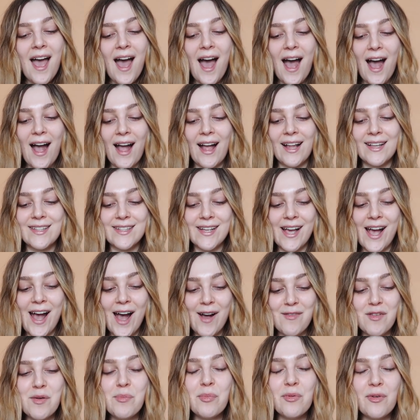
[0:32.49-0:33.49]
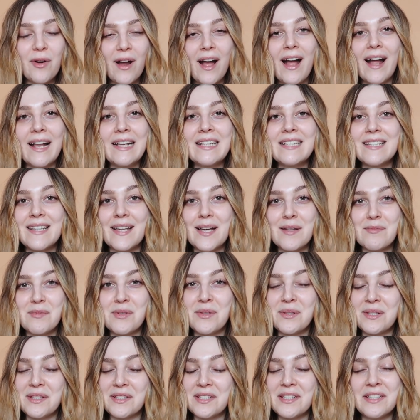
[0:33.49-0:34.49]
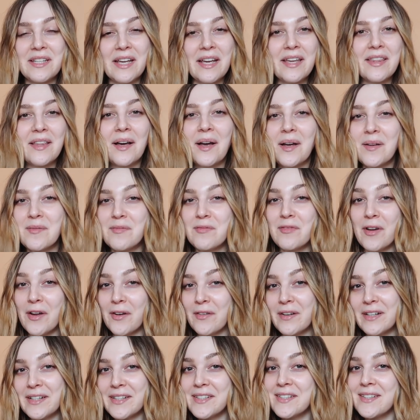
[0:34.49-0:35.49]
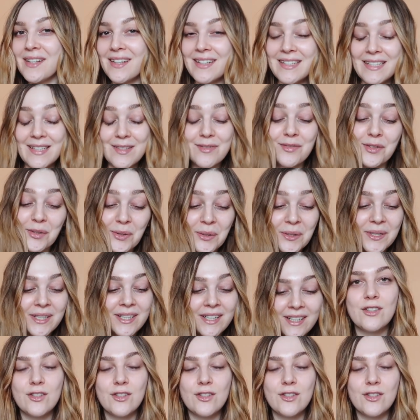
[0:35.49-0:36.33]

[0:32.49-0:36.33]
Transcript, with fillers: And I have a brand that I'm using today that I'm very excited for.